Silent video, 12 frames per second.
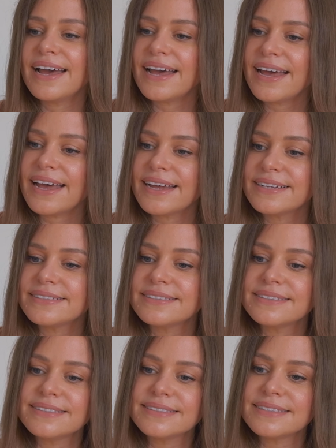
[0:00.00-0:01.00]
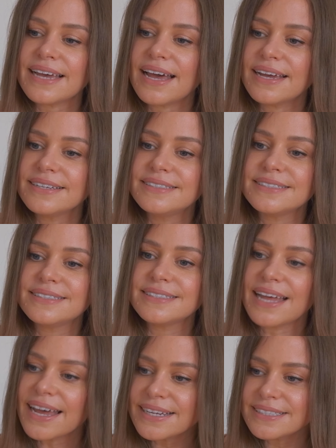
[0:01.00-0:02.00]
And I
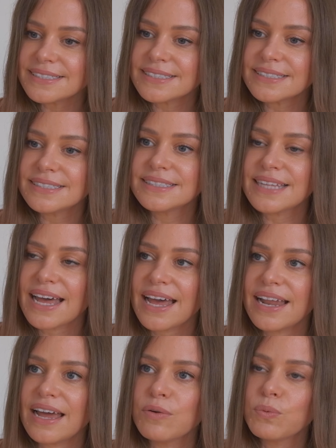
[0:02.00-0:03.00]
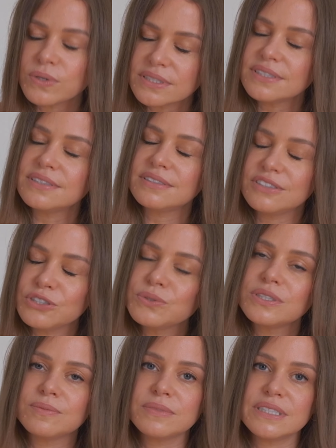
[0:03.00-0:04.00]
decided that I wanted to do
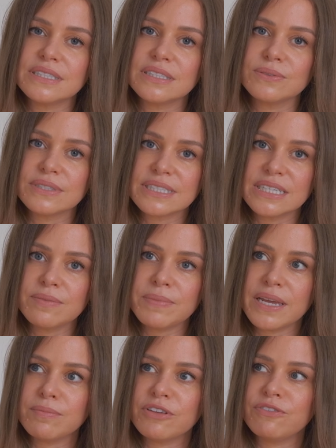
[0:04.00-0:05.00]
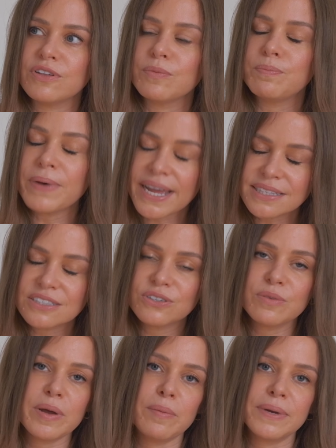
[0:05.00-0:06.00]
something that was going to make me feel better
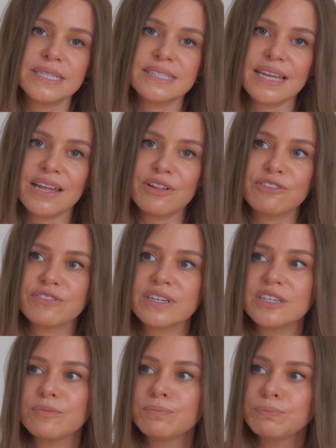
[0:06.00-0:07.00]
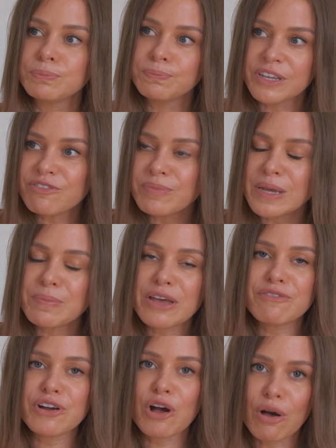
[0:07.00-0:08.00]
about myself, going to give me a bit
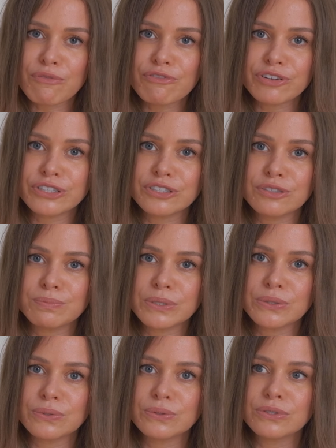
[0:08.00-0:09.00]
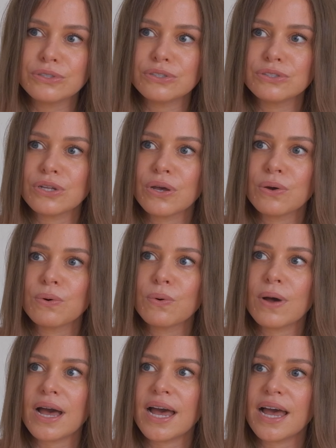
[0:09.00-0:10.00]
of a confidence boost.
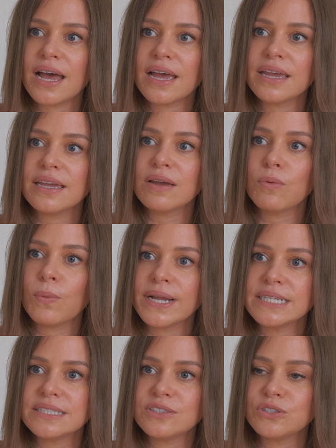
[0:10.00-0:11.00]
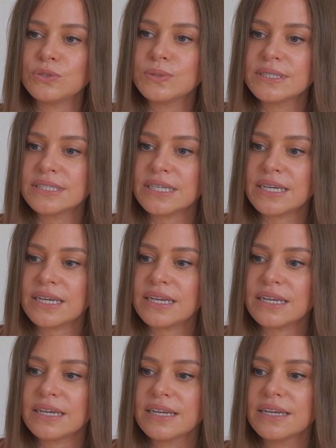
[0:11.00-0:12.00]
So I went to
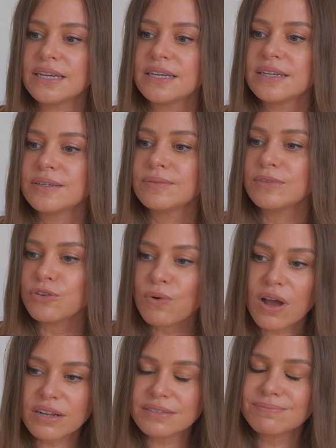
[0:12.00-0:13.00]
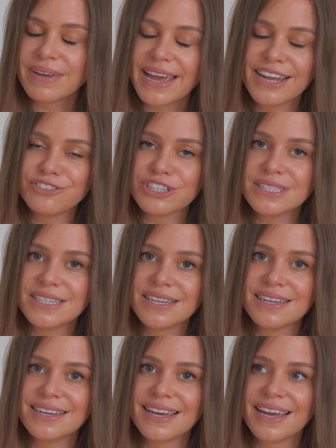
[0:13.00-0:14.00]
see Laurent, my
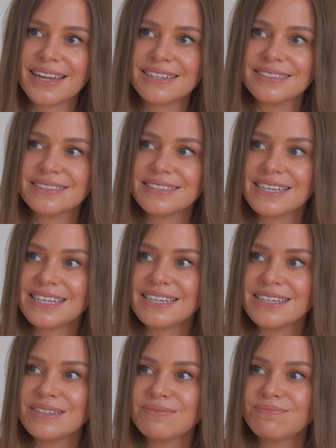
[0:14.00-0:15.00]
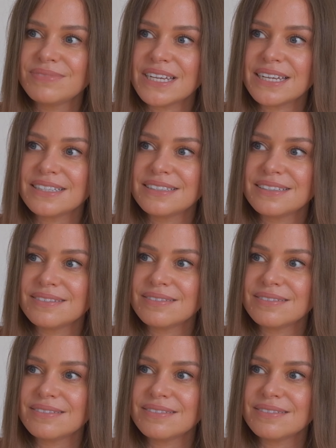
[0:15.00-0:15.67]
hairdresser, and he did